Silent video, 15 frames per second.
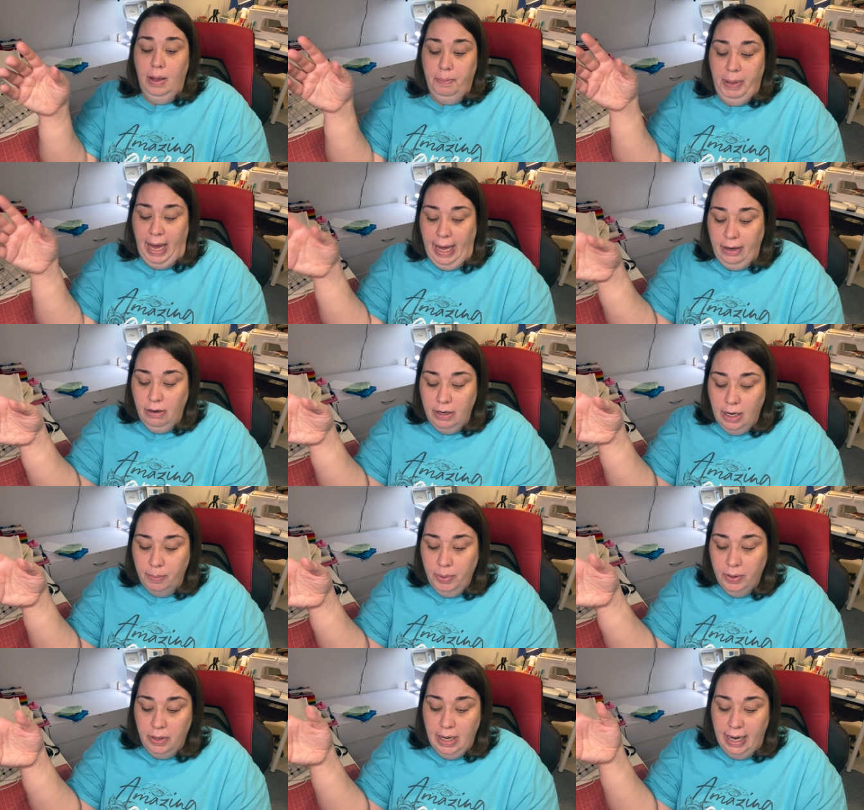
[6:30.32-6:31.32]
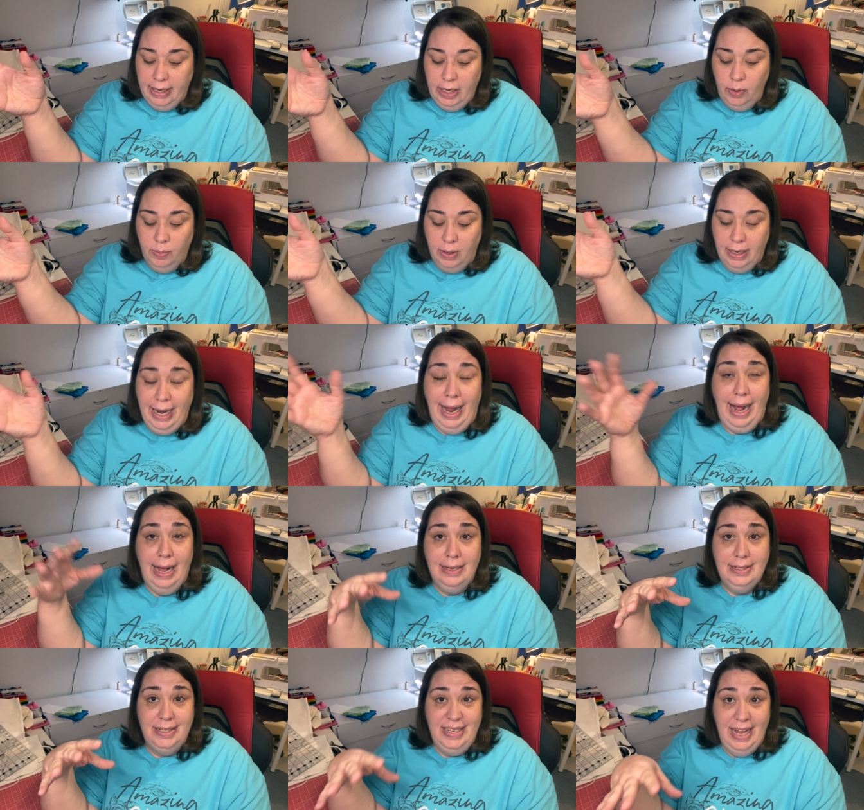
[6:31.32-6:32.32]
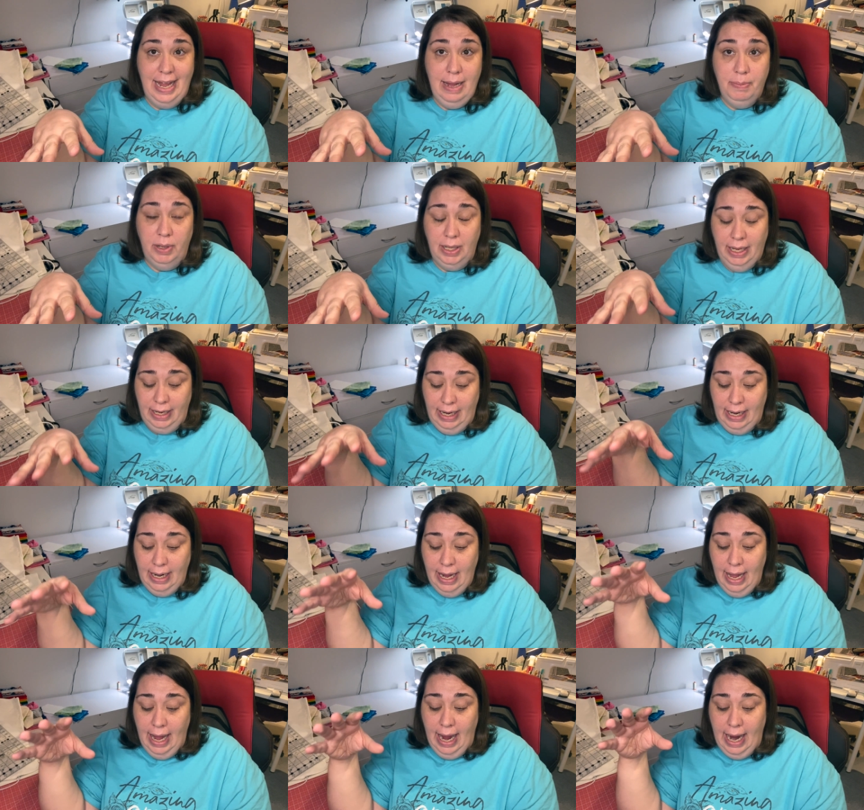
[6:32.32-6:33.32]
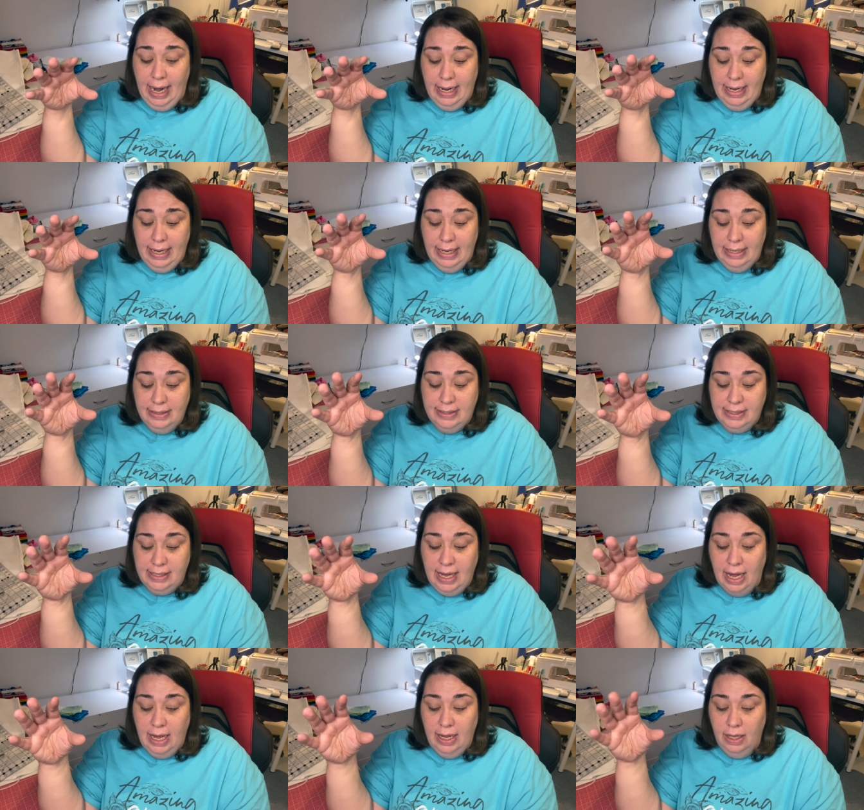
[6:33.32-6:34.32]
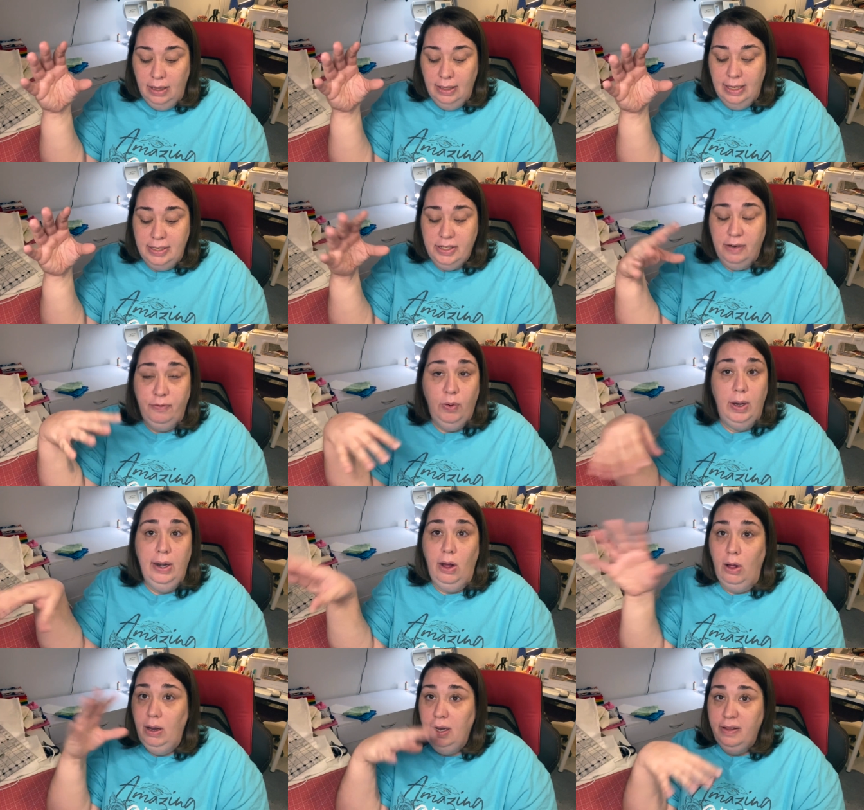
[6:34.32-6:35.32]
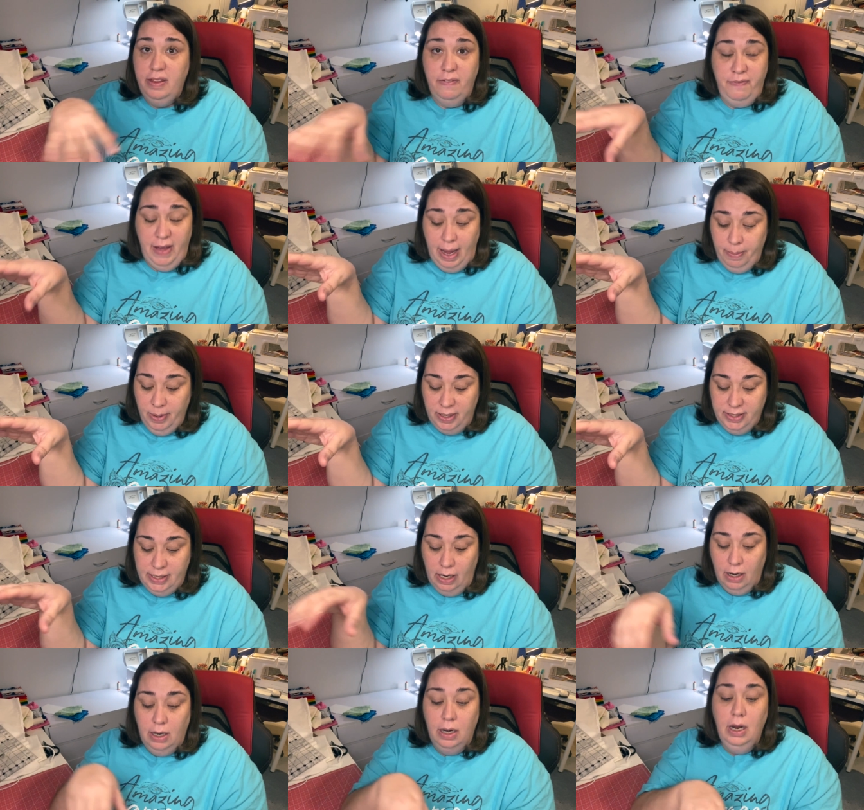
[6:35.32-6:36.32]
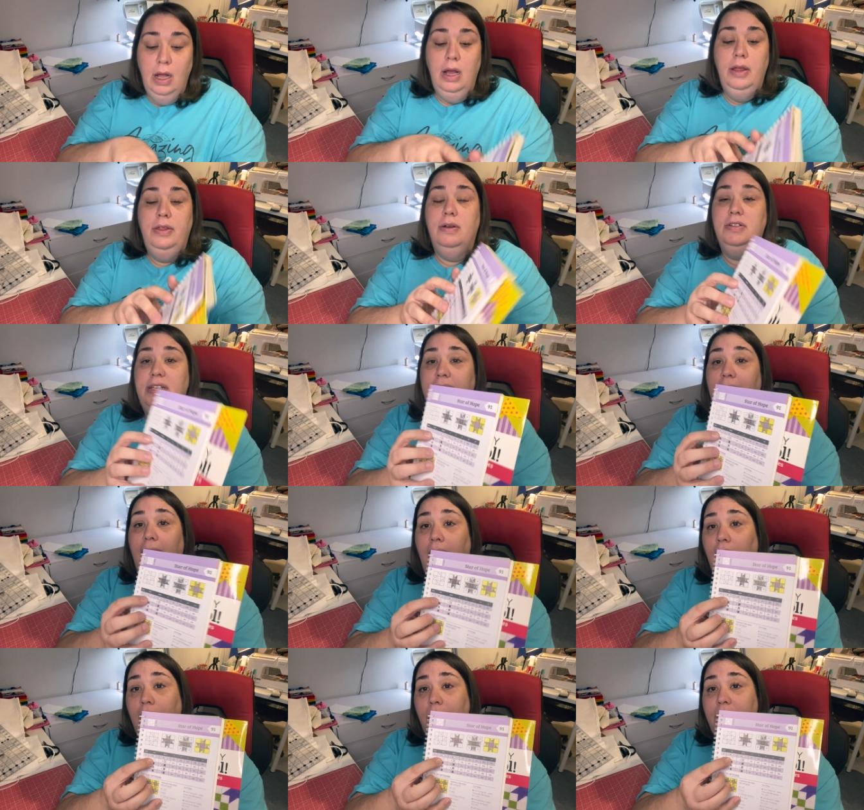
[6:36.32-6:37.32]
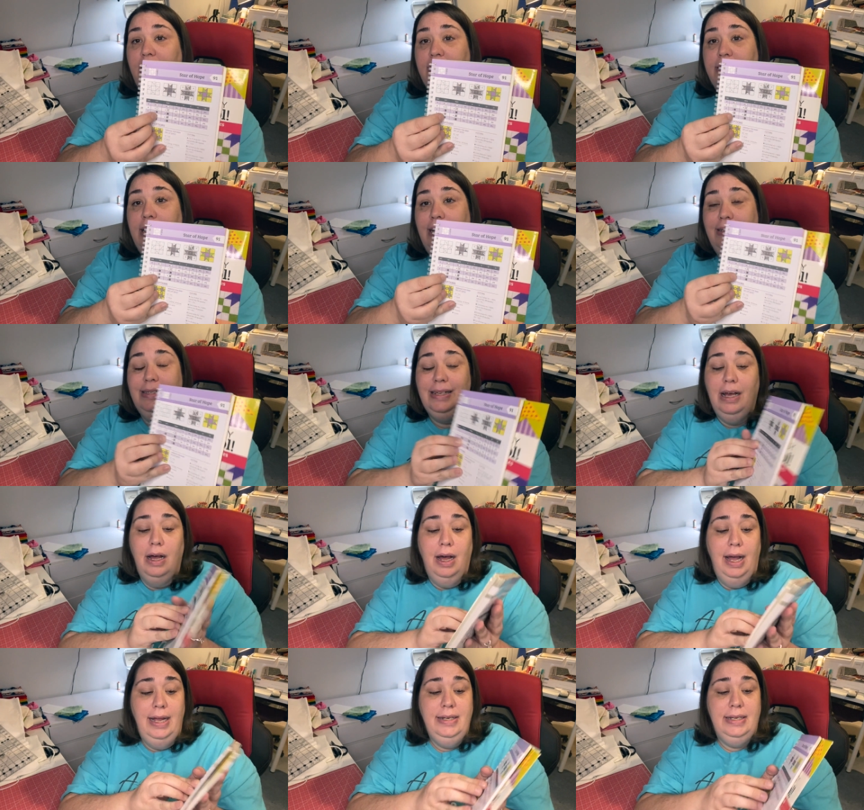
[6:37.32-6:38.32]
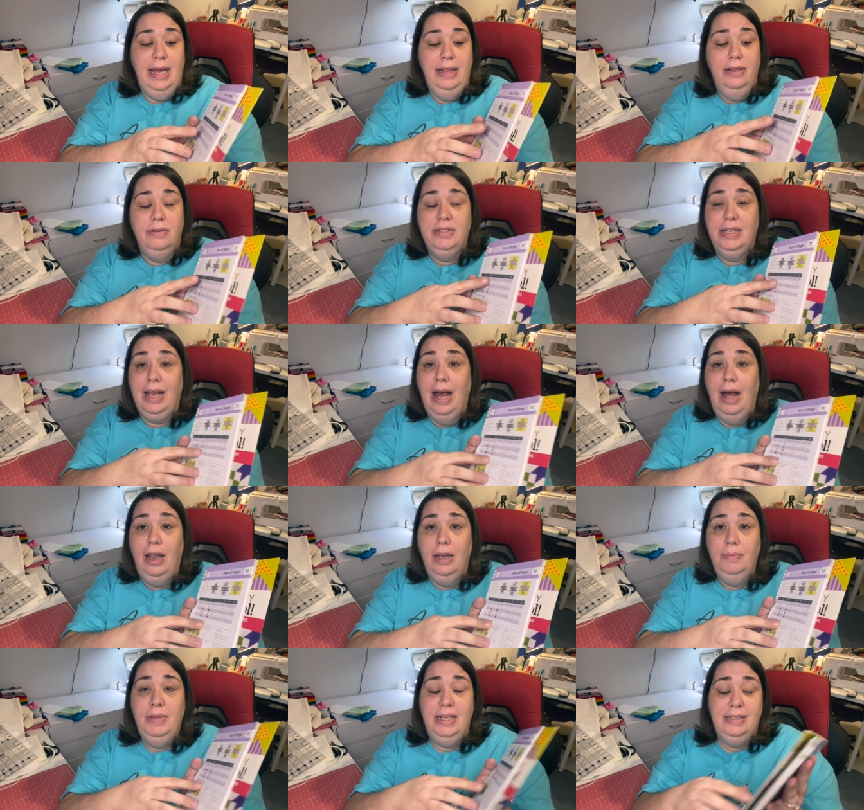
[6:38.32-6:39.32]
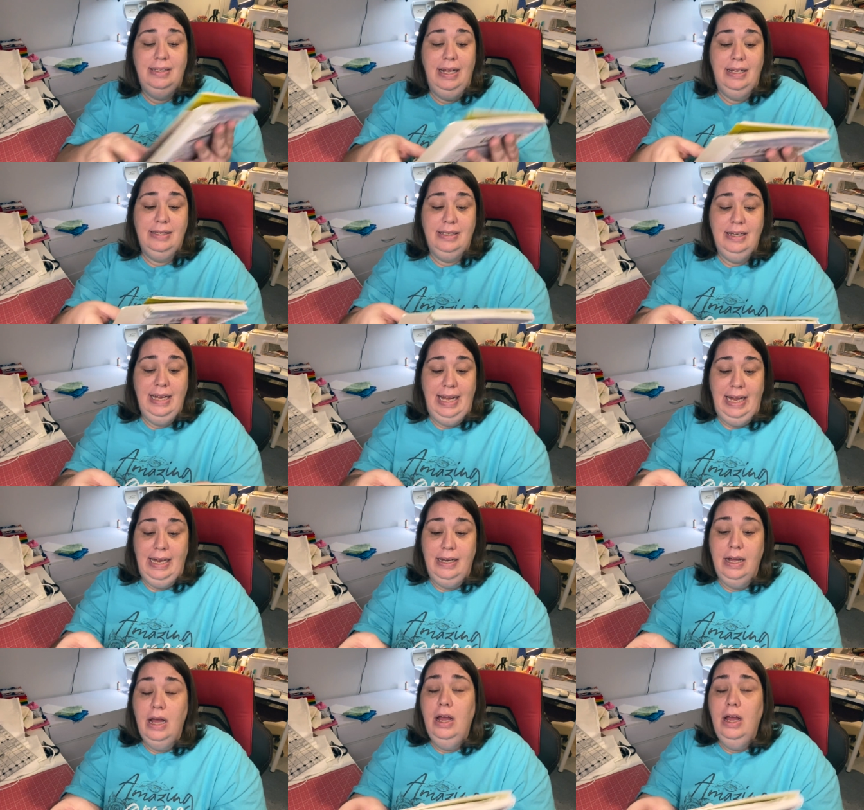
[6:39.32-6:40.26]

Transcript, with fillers: Pattern number 91 has a table in it, and it's got a list of what all of the fabrics are. There's a column that says cut, and there's a column that says need.